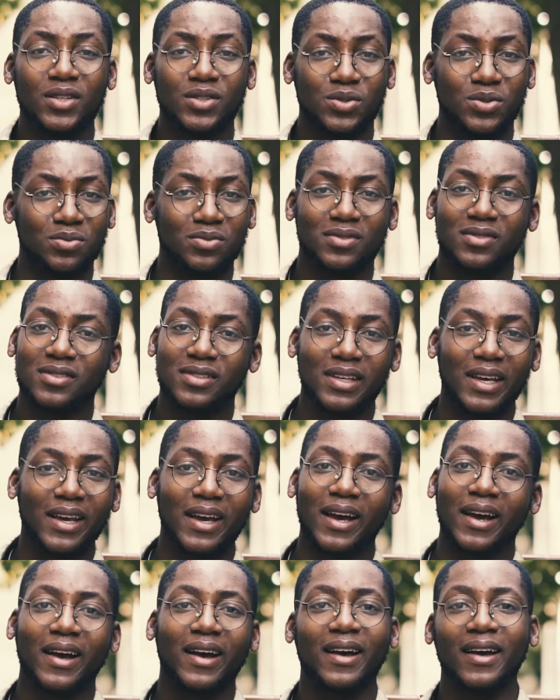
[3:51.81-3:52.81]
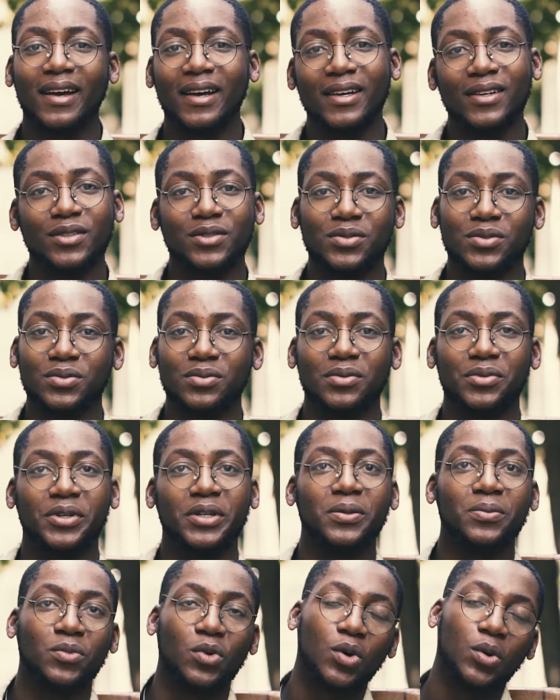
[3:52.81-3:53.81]
to say hi, to
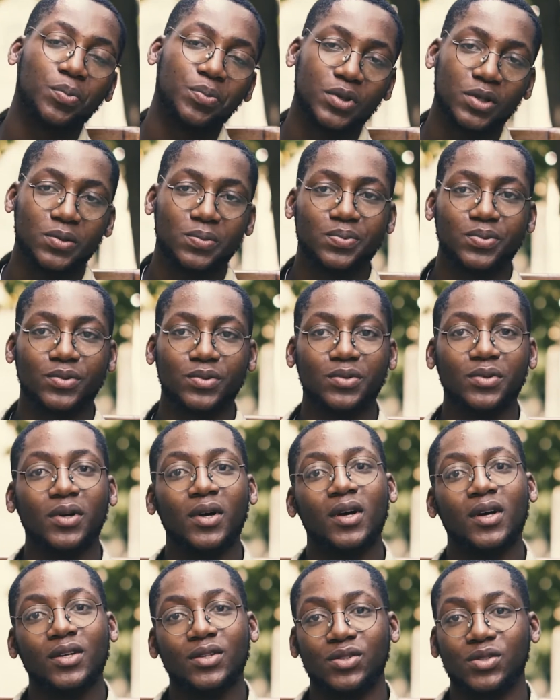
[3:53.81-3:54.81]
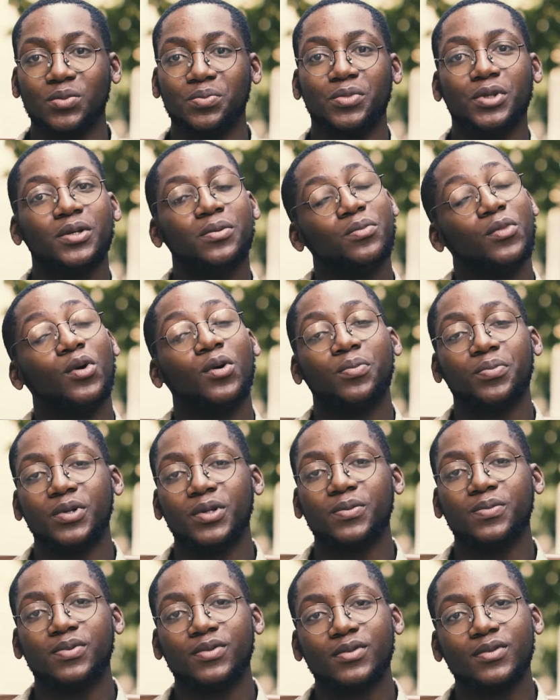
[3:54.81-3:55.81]
greet more people, to meet more
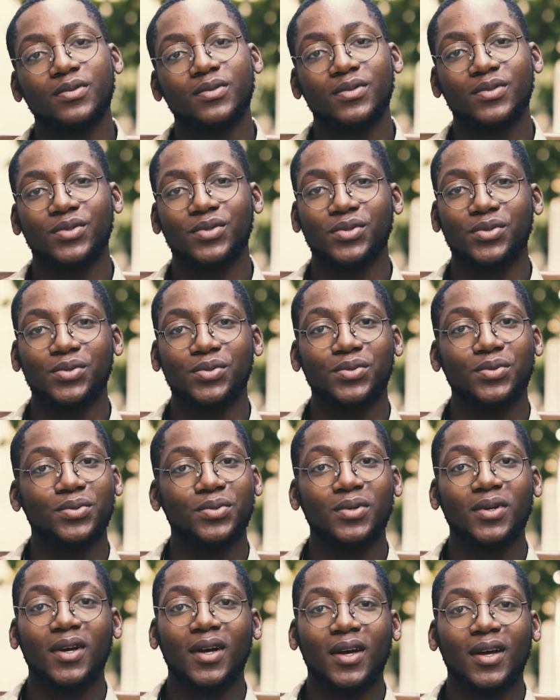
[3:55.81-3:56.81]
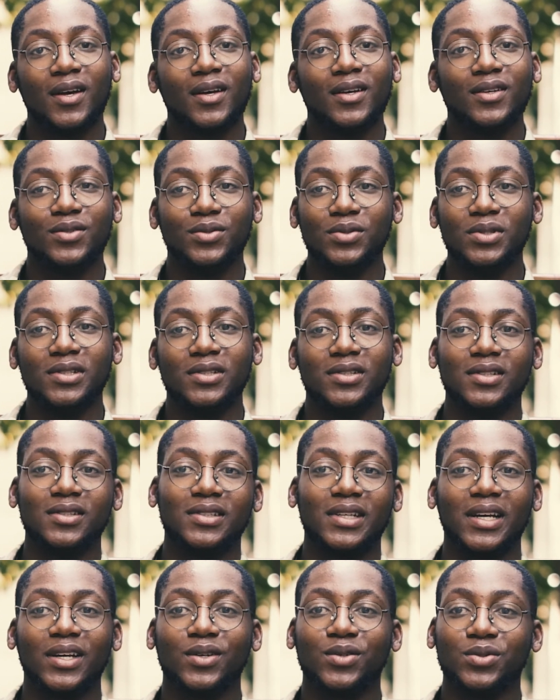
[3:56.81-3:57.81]
people, to do the
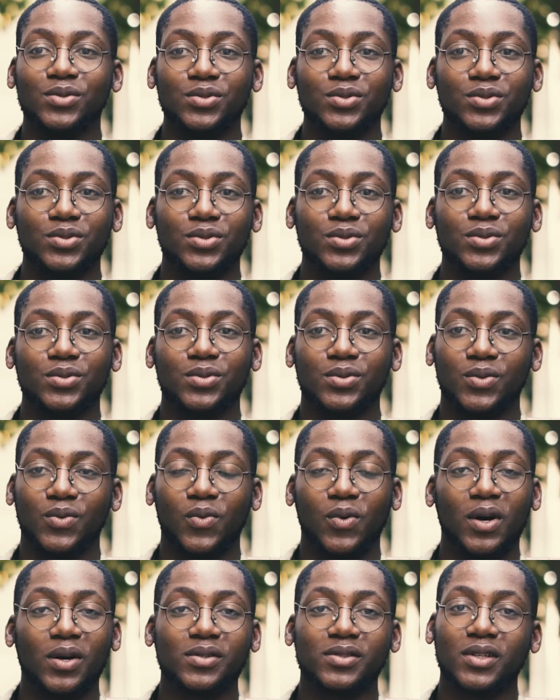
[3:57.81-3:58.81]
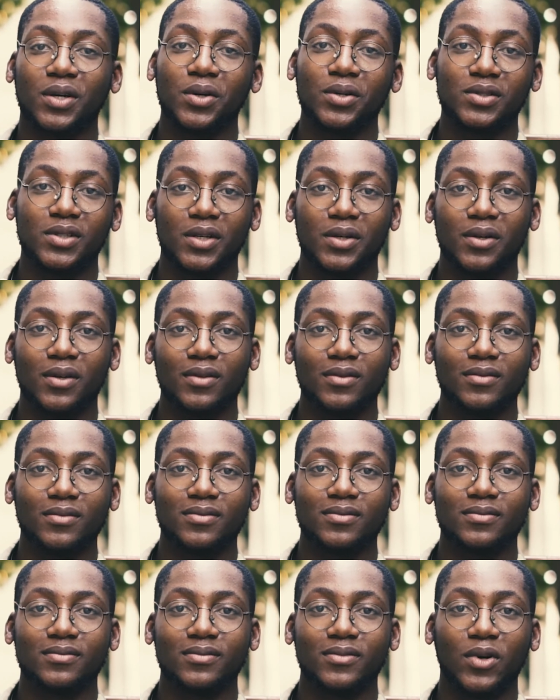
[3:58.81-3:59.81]
things I couldn't do whilst I was around,
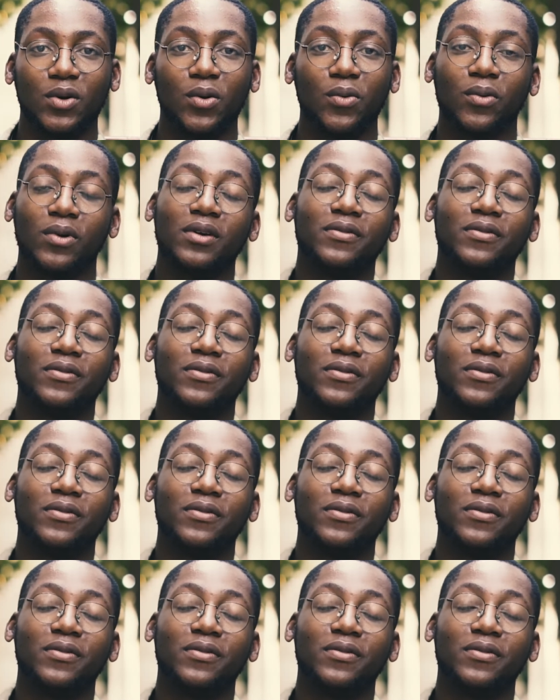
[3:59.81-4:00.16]
or